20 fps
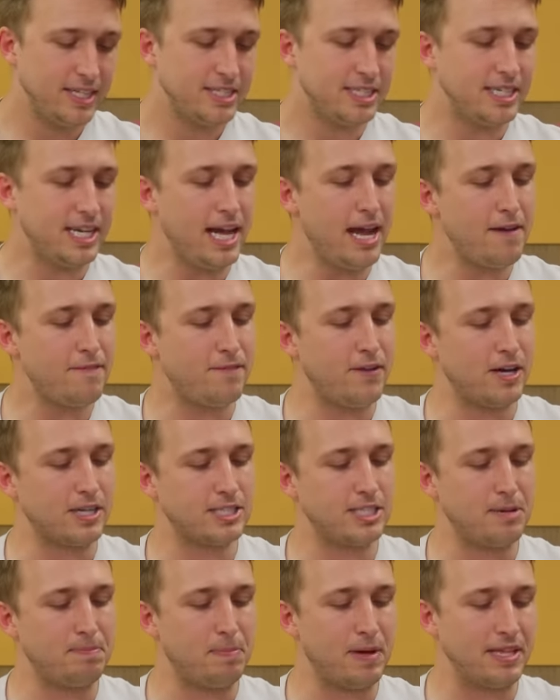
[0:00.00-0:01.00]
Today I
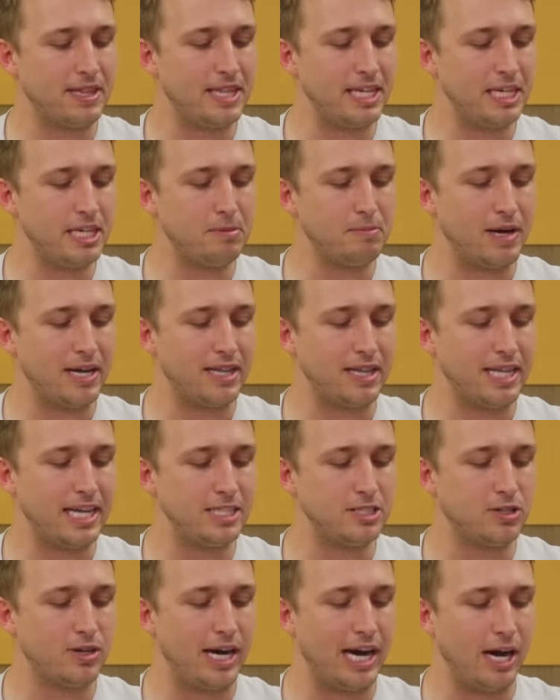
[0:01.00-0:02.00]
f***ed up by thinking my
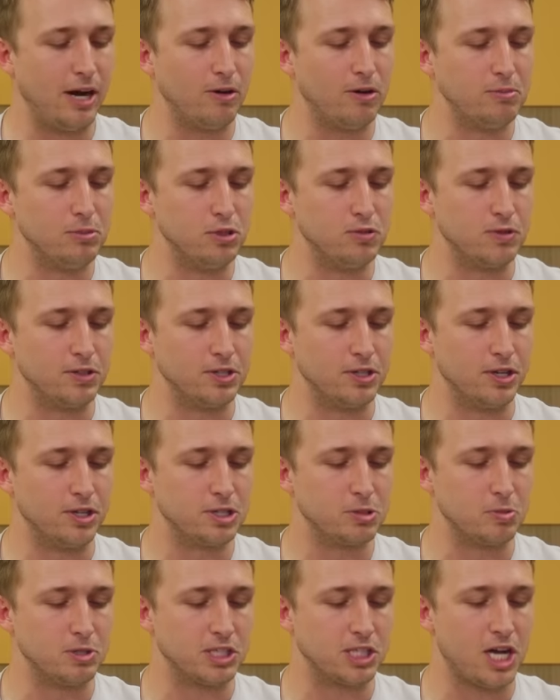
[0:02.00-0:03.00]
laser hair removal
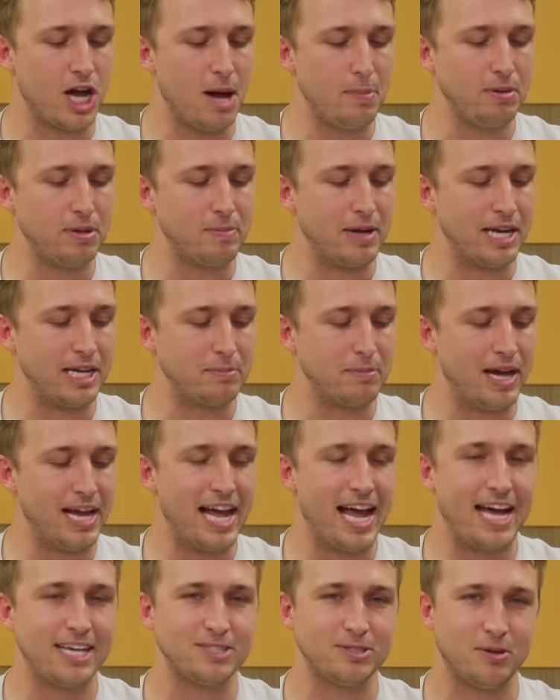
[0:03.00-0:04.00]
nurse was complimenting my
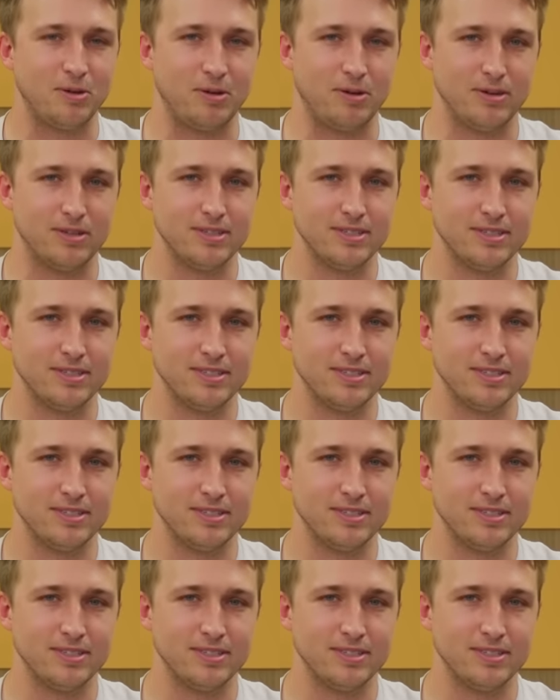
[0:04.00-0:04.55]
asshole.